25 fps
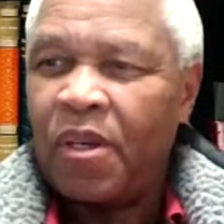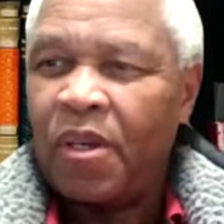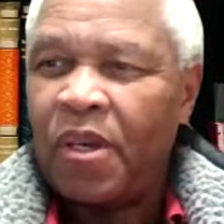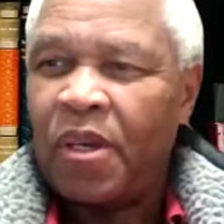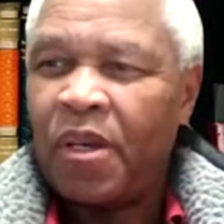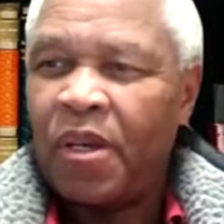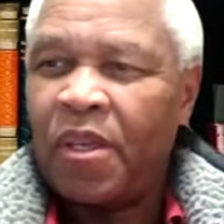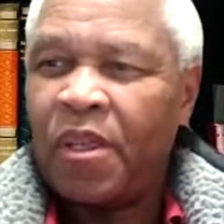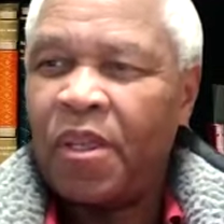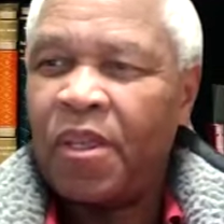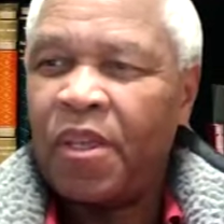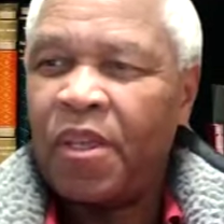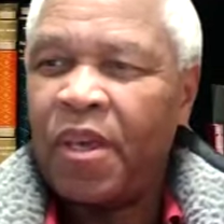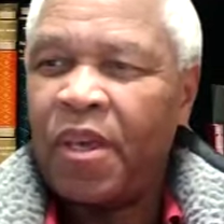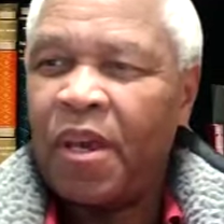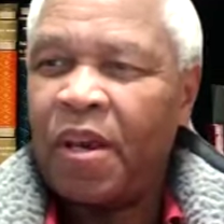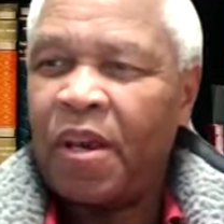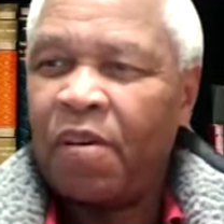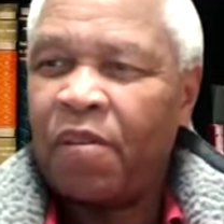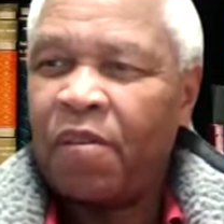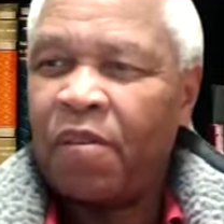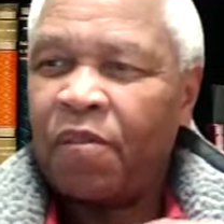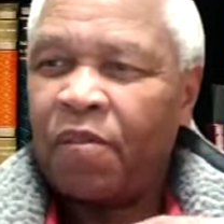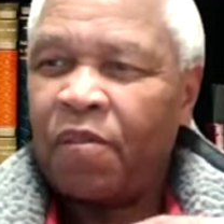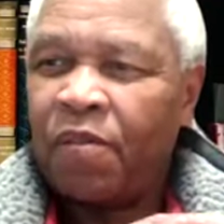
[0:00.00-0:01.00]
in
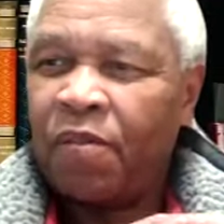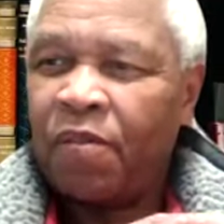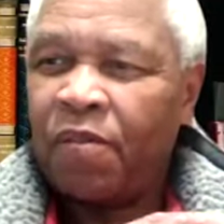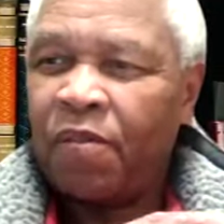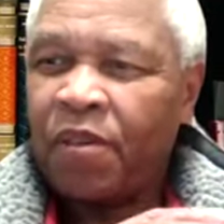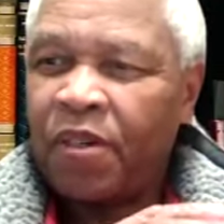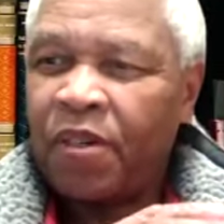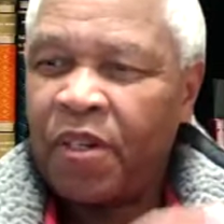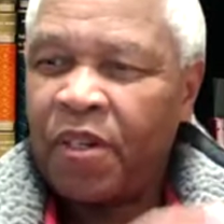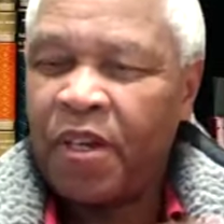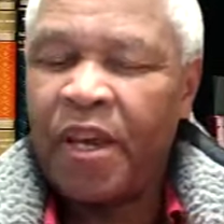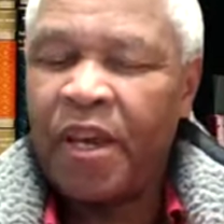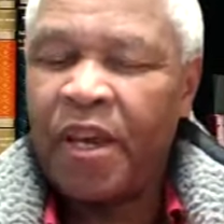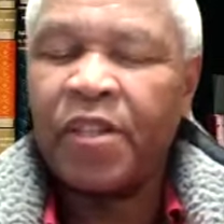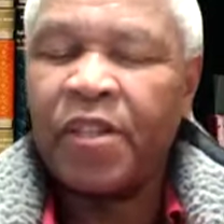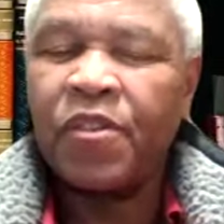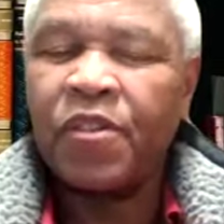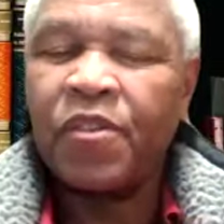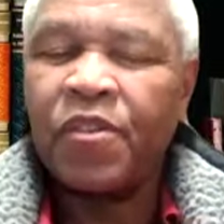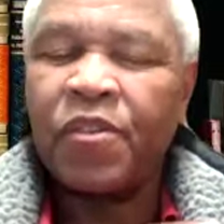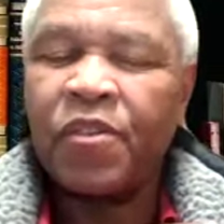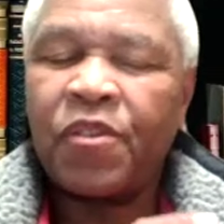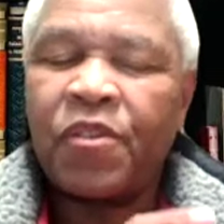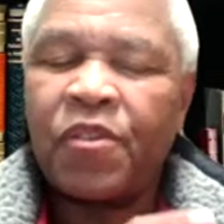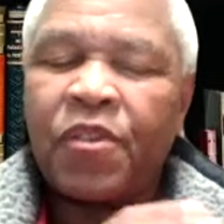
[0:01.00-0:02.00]
their
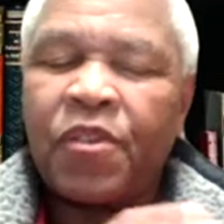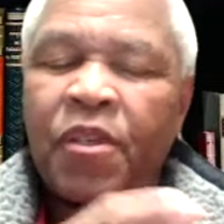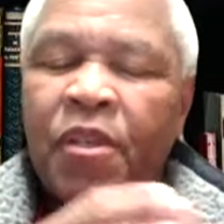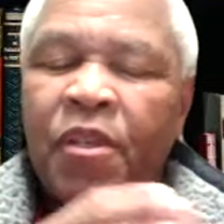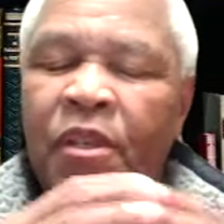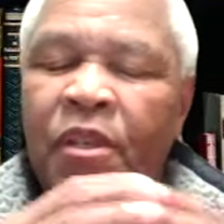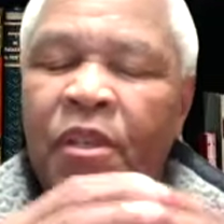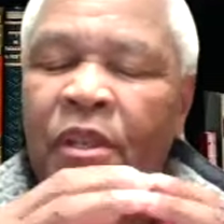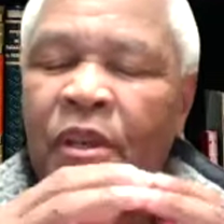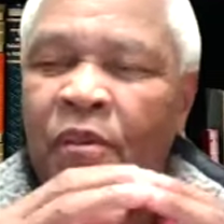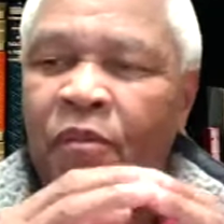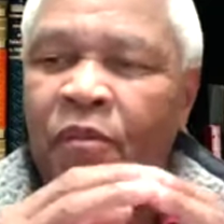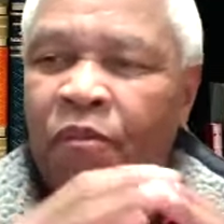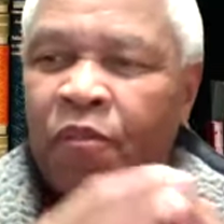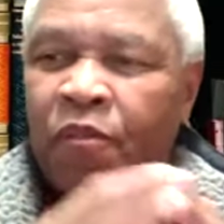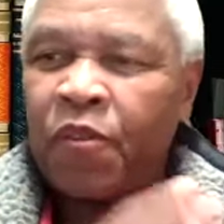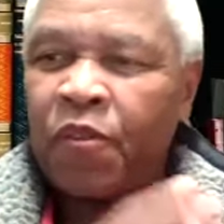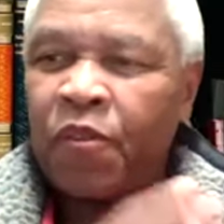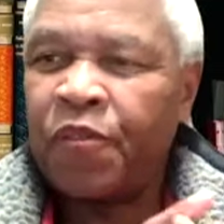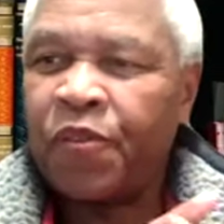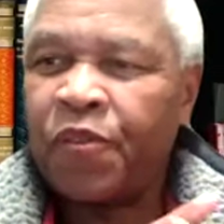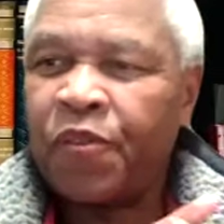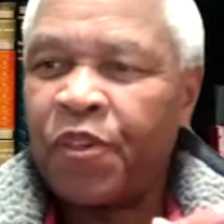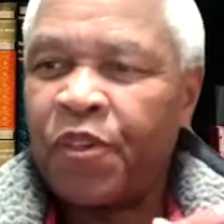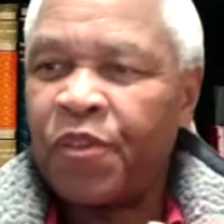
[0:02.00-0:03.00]
tens, in their
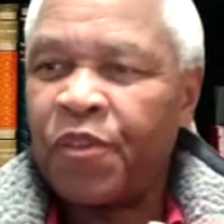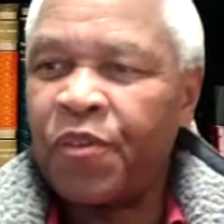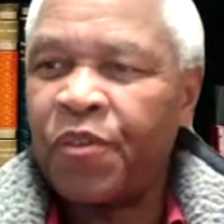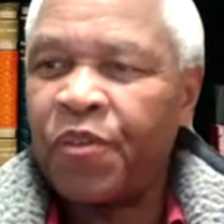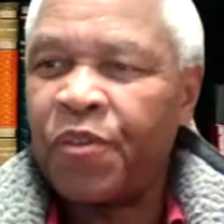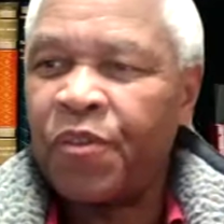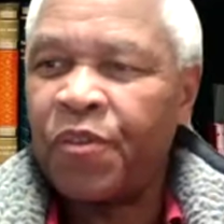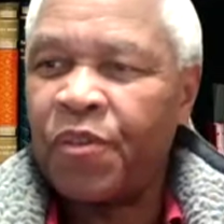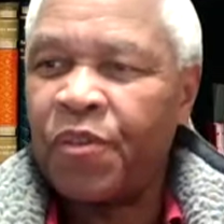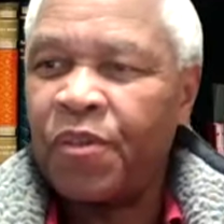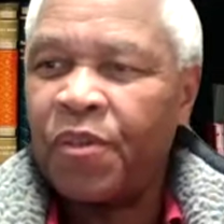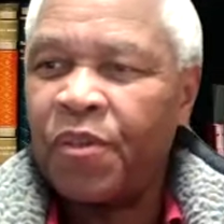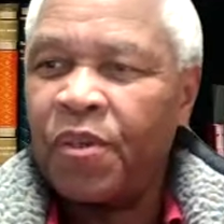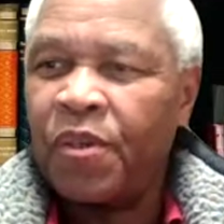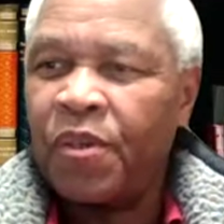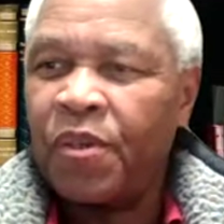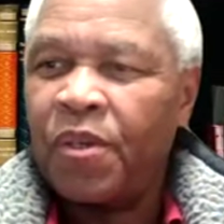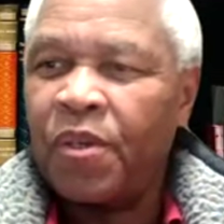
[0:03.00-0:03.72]
50s,